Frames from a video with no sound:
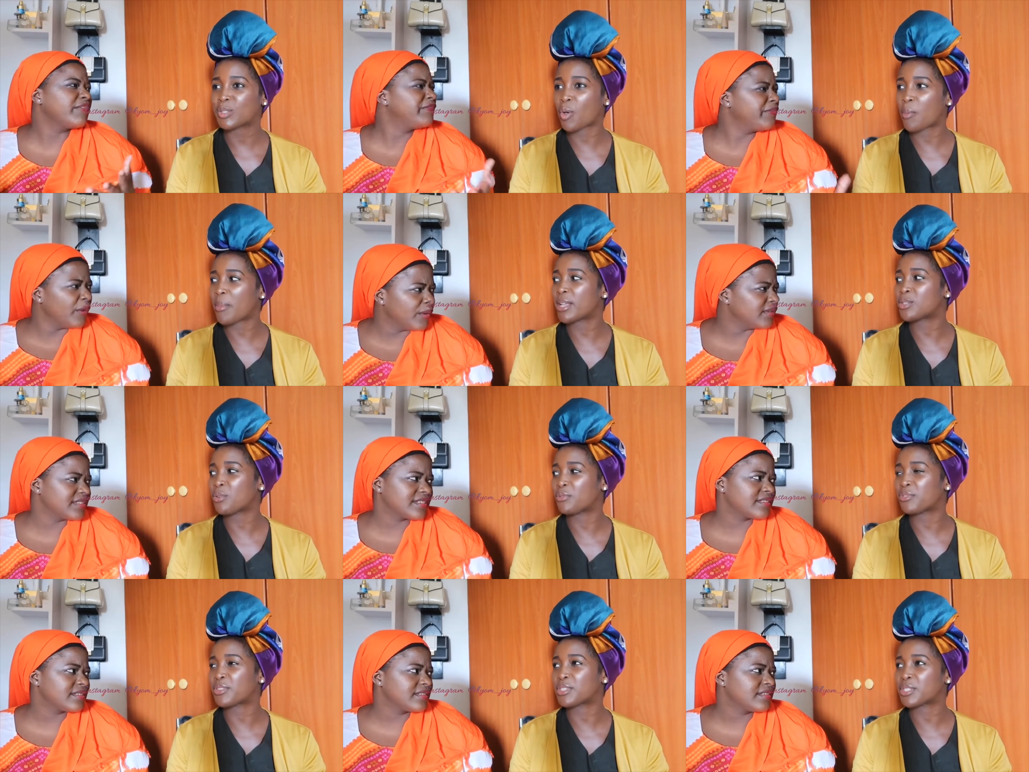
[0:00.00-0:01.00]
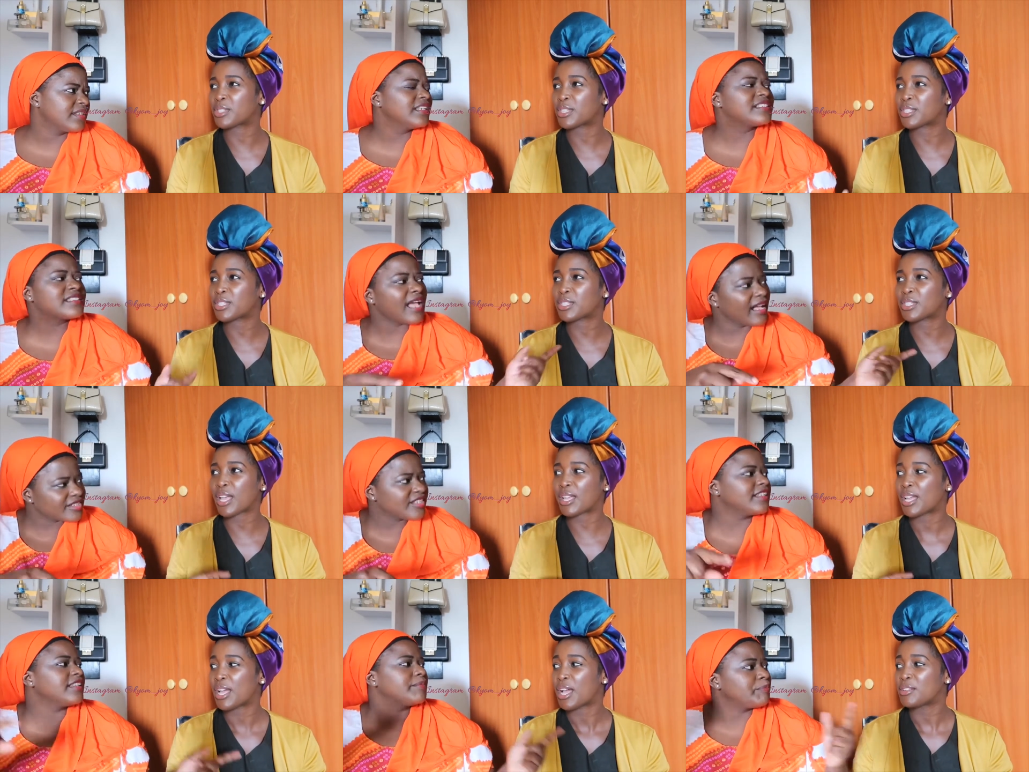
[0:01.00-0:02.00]
Speaker 1: a so fault. Much of it's
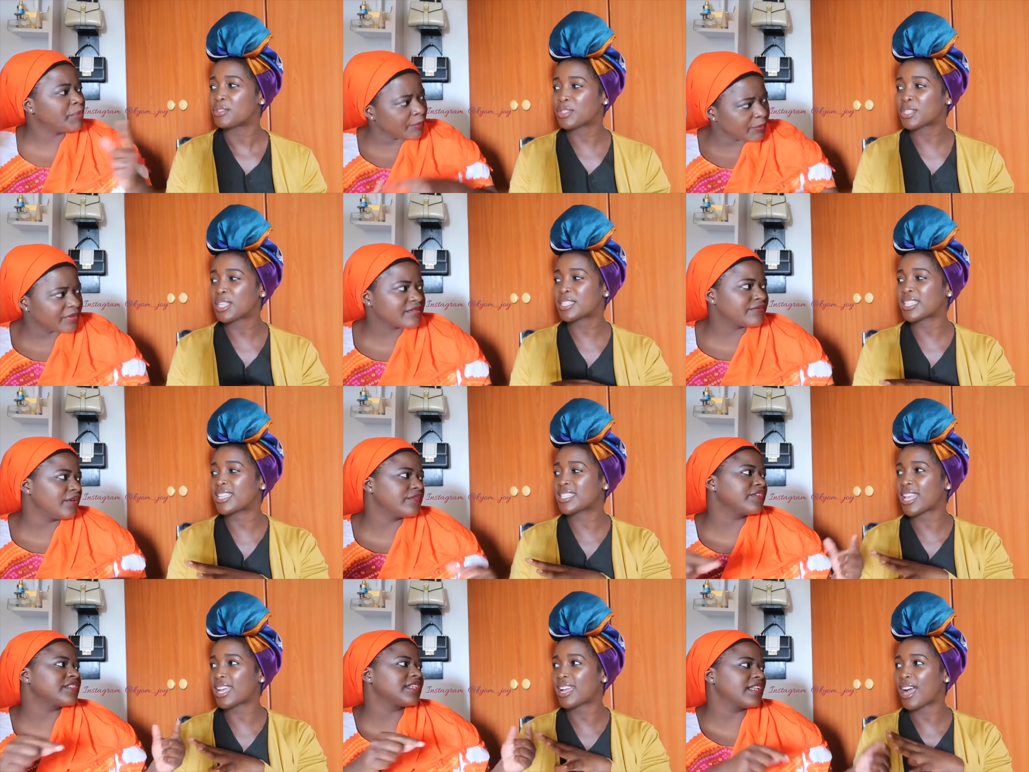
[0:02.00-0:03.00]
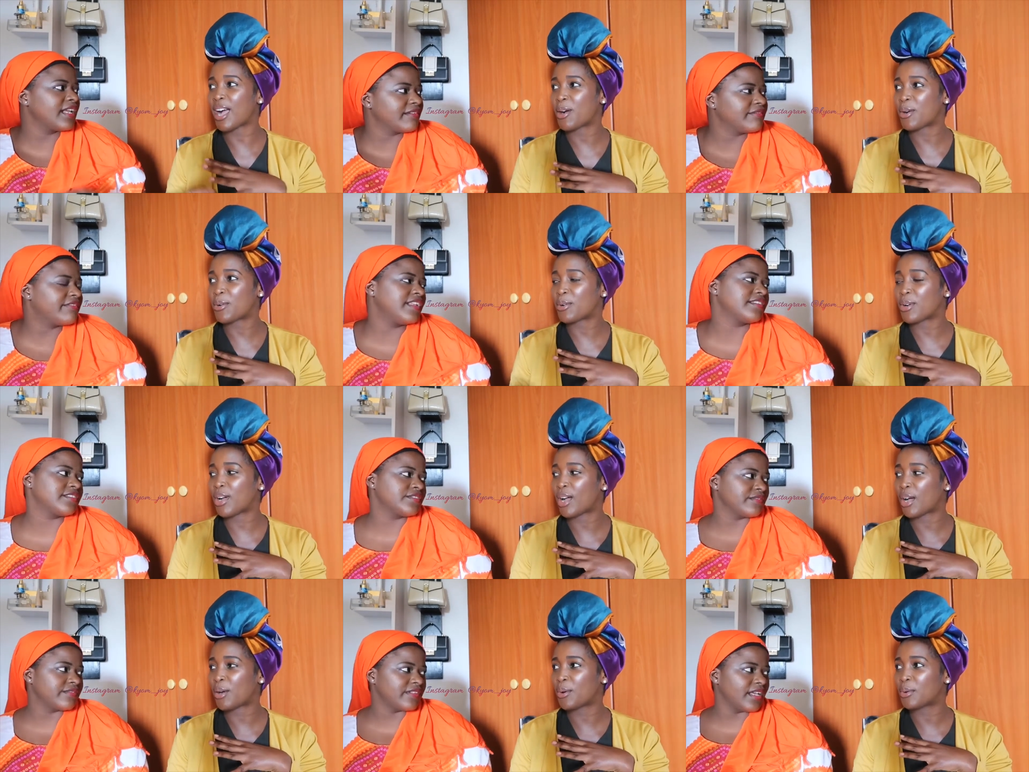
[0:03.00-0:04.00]
actually people's fault. Like how
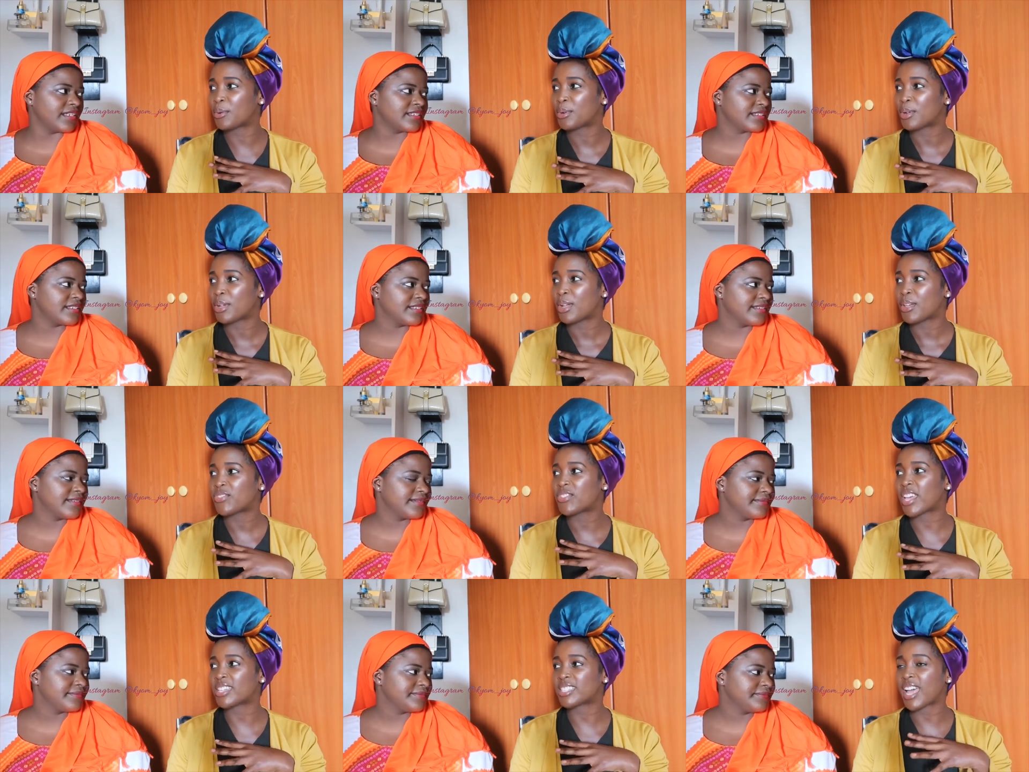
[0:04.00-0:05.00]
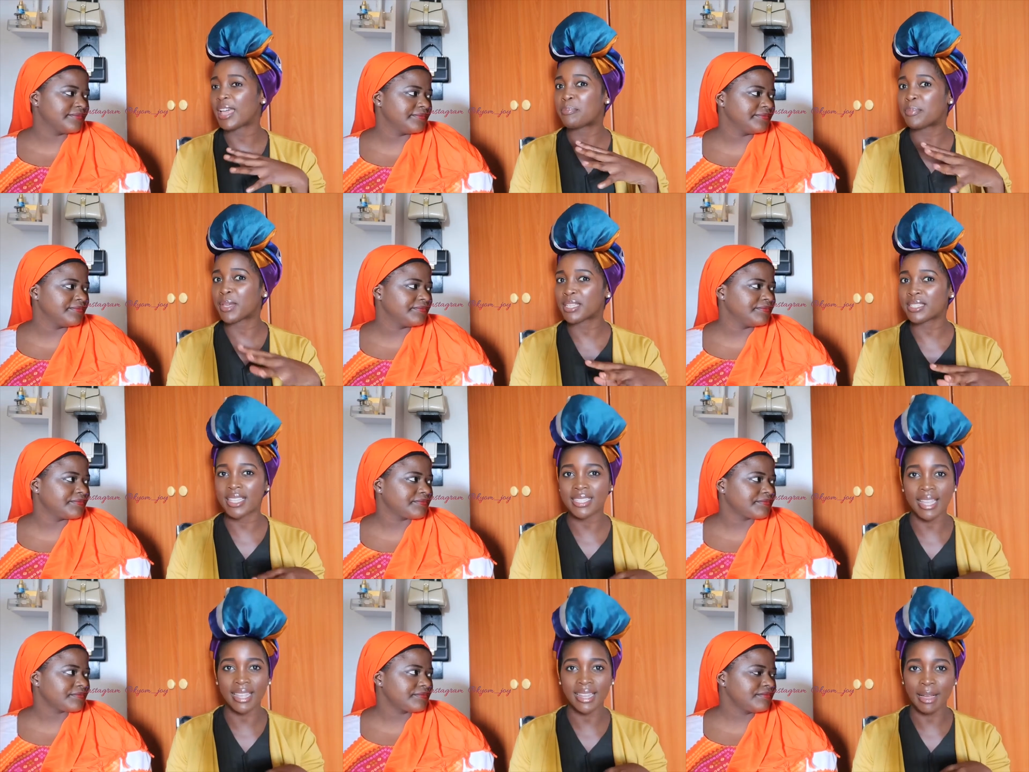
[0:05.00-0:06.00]
that
Speaker 2: I picked.
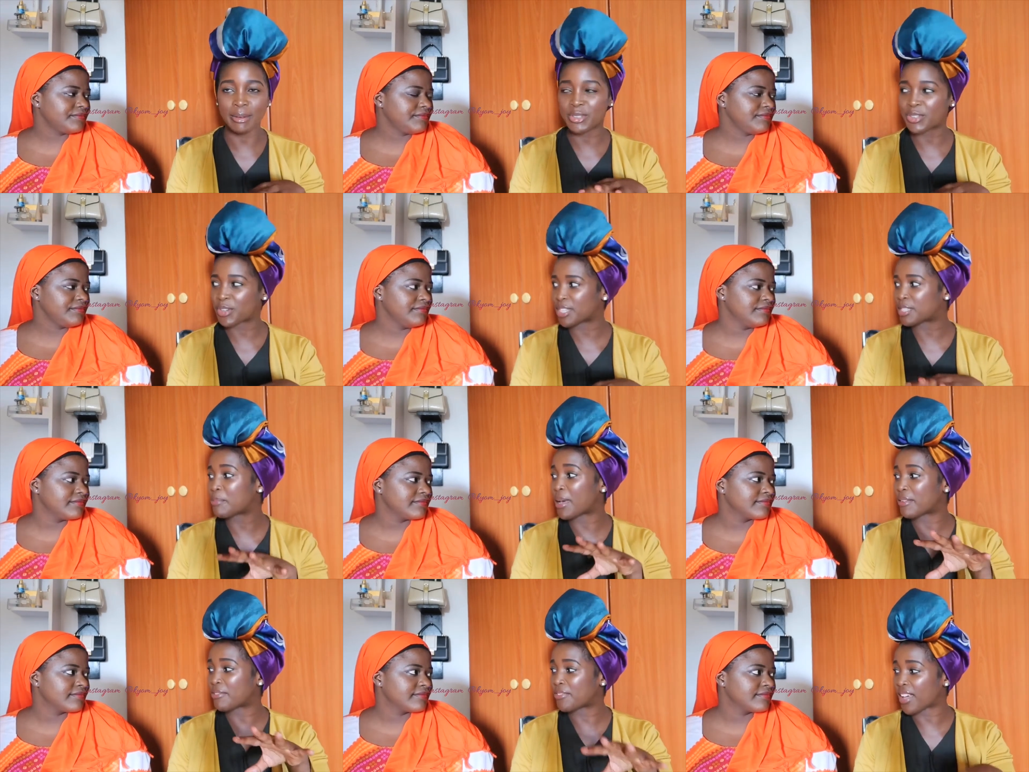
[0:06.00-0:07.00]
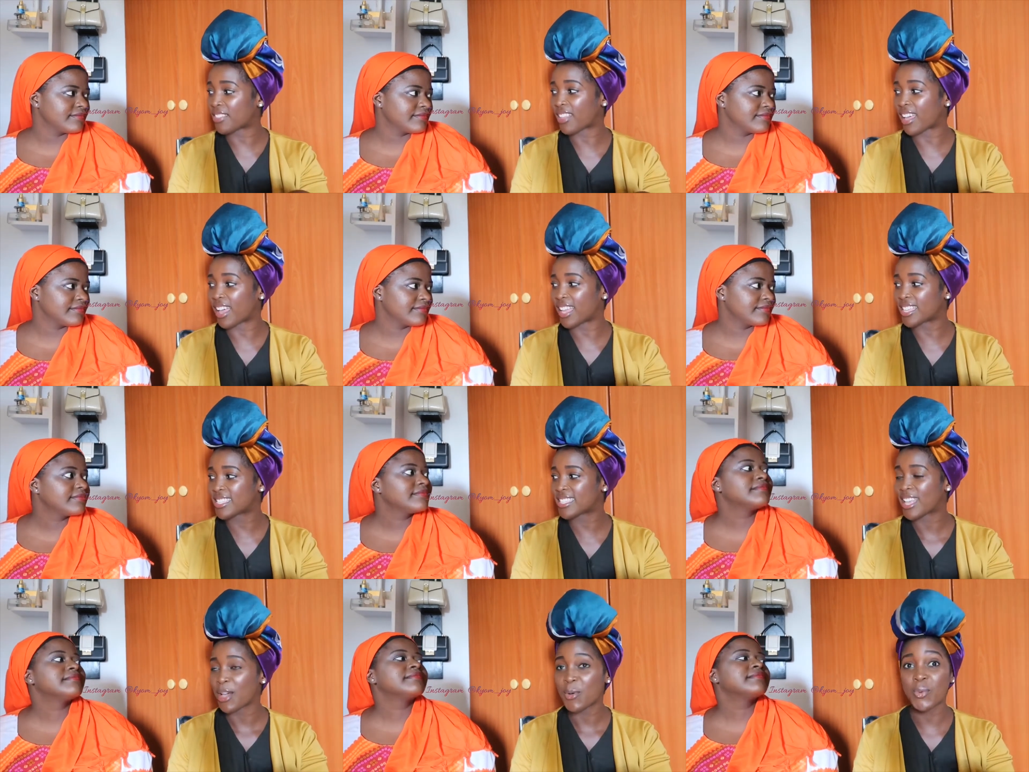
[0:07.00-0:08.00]
That's like a trait my father has,
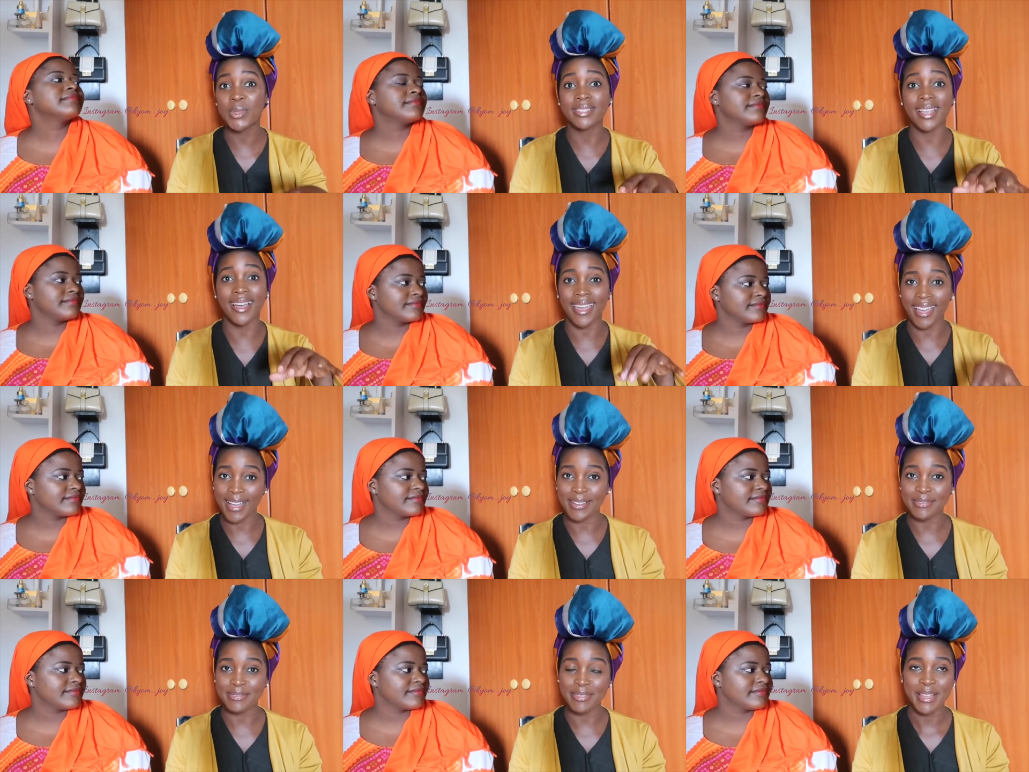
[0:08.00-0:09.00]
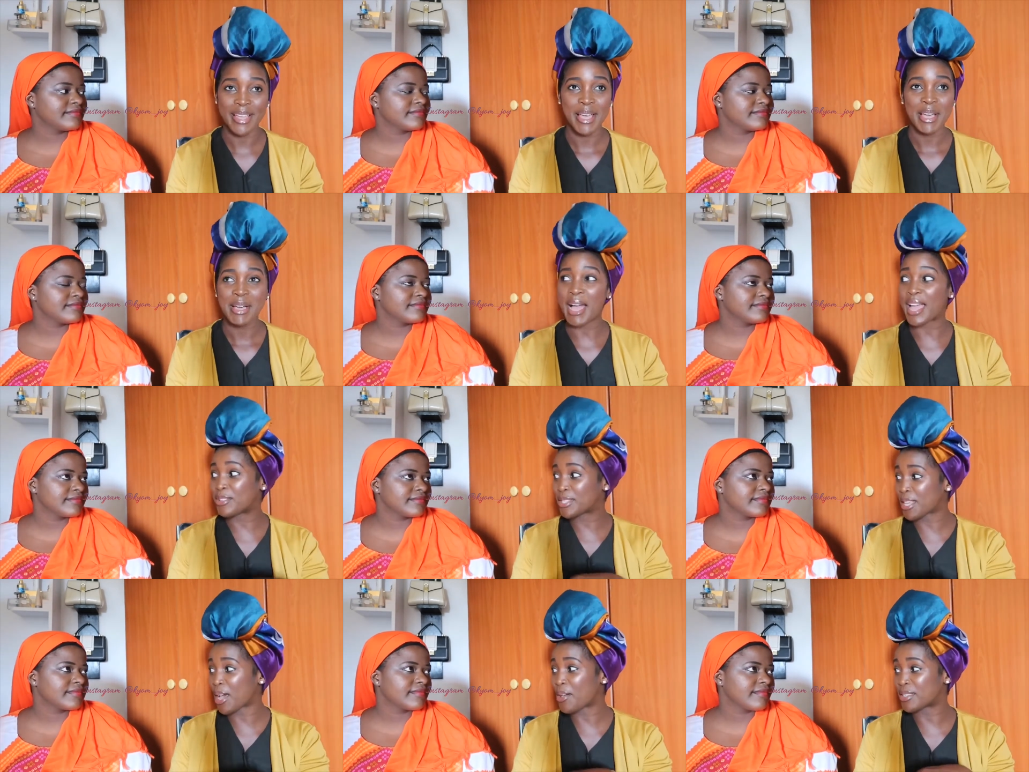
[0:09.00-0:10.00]
which I have. And you
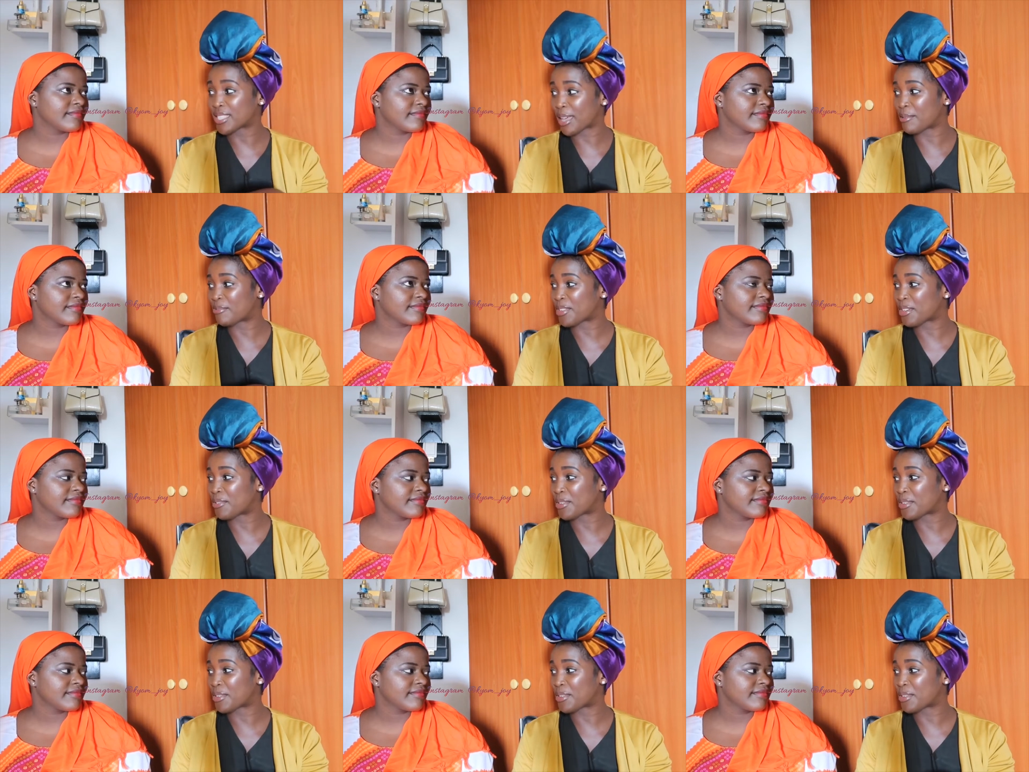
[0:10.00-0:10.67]
see how you say I'm very